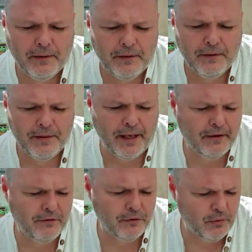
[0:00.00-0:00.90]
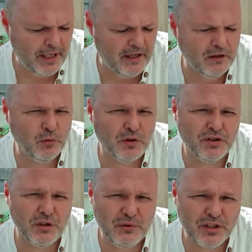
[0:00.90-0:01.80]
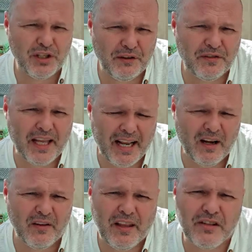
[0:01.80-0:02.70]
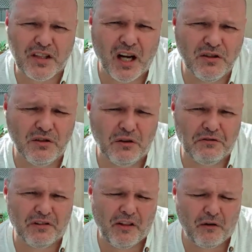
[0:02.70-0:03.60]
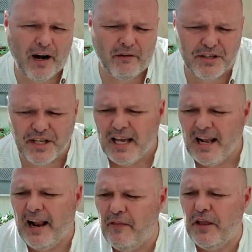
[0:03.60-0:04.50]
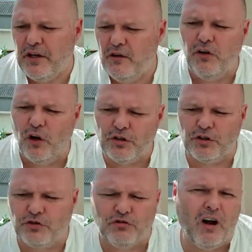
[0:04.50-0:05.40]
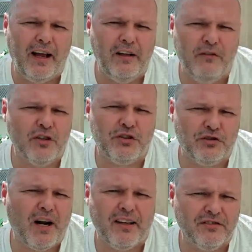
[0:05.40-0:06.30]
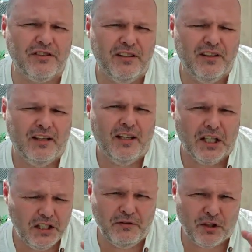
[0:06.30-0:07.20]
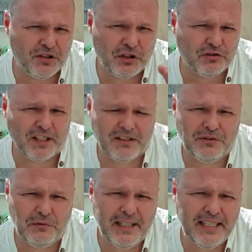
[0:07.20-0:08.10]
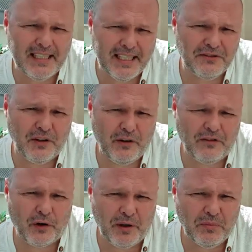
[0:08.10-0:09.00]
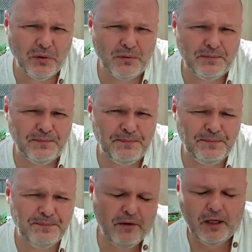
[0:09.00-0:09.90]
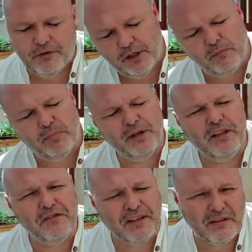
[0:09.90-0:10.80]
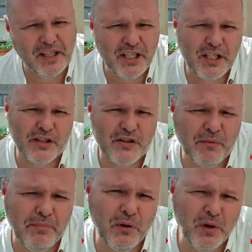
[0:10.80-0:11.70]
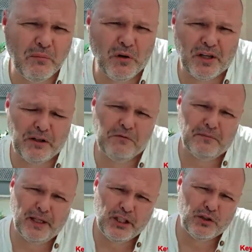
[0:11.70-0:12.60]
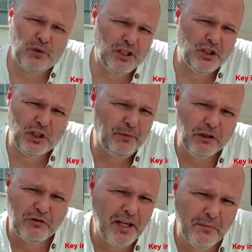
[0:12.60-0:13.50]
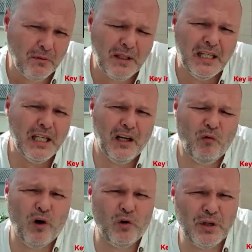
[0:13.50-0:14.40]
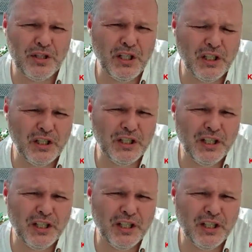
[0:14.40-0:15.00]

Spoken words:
then the reader will soon sniff that out and then start to look for other errors. And then you've lost trust. You've lost the trust of the reader, and that's very, very important. If you don't put in the foundations, the building block information, which should be credible and well researched,